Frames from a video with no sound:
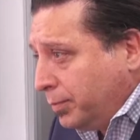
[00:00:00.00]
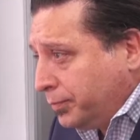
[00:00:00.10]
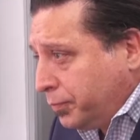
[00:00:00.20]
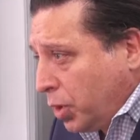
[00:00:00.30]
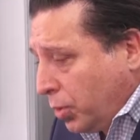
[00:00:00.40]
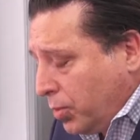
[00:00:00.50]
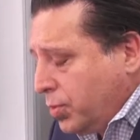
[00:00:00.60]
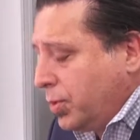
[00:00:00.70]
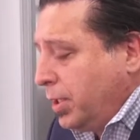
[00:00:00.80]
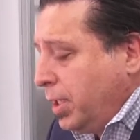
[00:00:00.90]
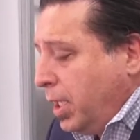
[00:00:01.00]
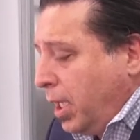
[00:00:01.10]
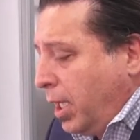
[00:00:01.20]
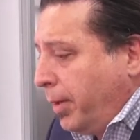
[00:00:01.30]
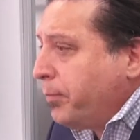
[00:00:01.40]
Produce. Uh-huh.
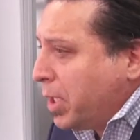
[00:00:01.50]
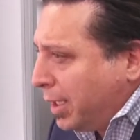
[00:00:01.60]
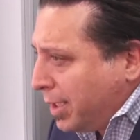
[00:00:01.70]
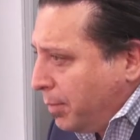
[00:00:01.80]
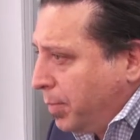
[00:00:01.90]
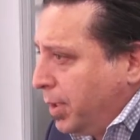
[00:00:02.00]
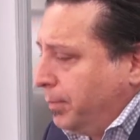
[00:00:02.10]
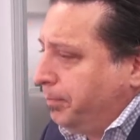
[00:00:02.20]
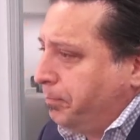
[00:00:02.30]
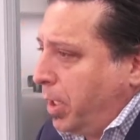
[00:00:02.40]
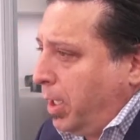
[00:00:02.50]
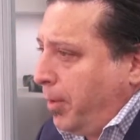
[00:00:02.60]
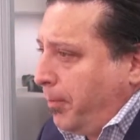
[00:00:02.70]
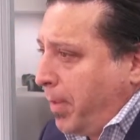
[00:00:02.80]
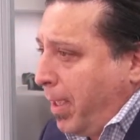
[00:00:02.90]
Um, got that bid,
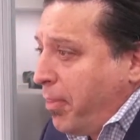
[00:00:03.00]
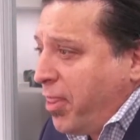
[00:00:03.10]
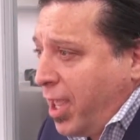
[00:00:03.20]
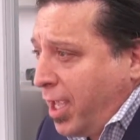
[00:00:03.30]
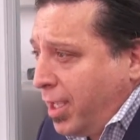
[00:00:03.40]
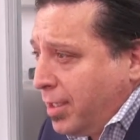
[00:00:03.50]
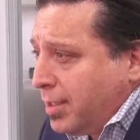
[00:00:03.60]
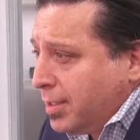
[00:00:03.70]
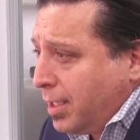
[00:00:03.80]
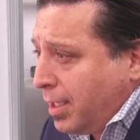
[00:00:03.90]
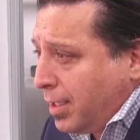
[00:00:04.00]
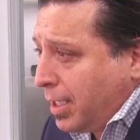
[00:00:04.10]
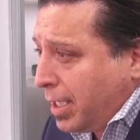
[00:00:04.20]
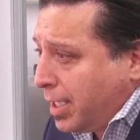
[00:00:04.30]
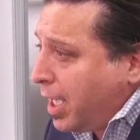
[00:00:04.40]
um, and they
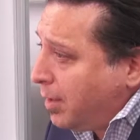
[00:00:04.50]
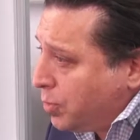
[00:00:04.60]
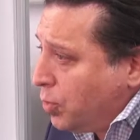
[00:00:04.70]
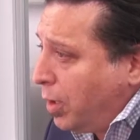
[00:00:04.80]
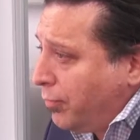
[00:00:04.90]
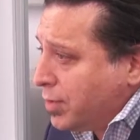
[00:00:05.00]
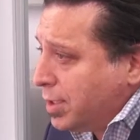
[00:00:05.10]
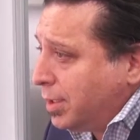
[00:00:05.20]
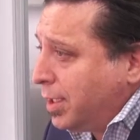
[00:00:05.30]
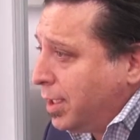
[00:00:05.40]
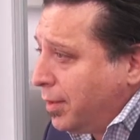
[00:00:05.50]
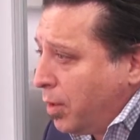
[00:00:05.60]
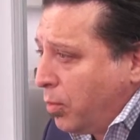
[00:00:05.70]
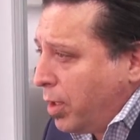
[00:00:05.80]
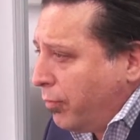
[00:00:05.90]
came to our facility, and
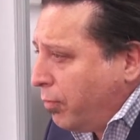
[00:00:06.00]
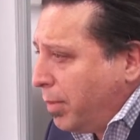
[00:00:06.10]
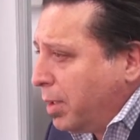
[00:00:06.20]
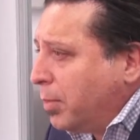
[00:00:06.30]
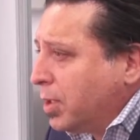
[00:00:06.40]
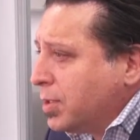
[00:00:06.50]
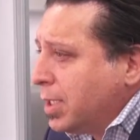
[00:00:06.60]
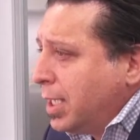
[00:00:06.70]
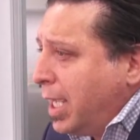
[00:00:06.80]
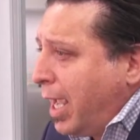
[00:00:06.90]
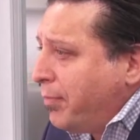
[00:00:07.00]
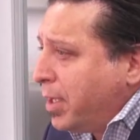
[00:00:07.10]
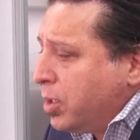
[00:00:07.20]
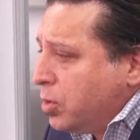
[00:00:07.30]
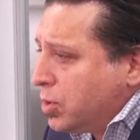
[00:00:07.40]
they were there for many months, and they
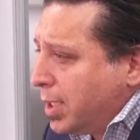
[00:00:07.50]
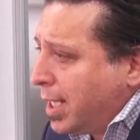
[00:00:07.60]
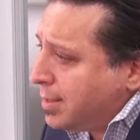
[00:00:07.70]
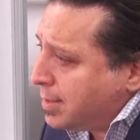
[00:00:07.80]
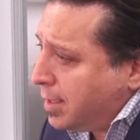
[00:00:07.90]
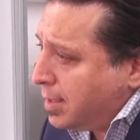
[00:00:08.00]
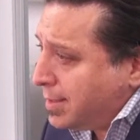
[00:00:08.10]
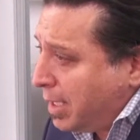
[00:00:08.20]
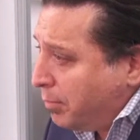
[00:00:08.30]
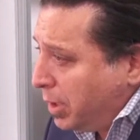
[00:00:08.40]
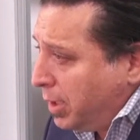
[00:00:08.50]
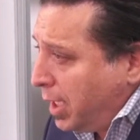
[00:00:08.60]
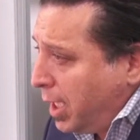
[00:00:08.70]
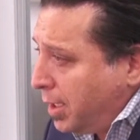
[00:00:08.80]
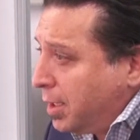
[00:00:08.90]
used it as an assembly
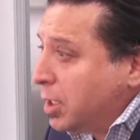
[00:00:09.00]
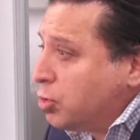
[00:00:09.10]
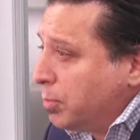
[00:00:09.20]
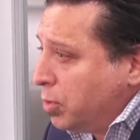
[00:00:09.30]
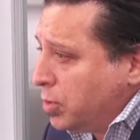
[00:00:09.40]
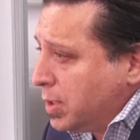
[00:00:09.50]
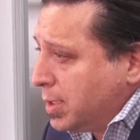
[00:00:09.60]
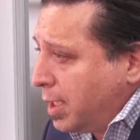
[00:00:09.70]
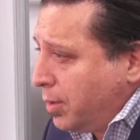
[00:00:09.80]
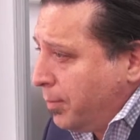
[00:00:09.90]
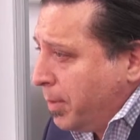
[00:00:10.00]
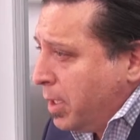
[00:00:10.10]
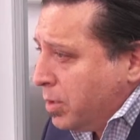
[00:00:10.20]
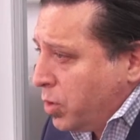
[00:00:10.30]
line and distribution center. Mm-hmm.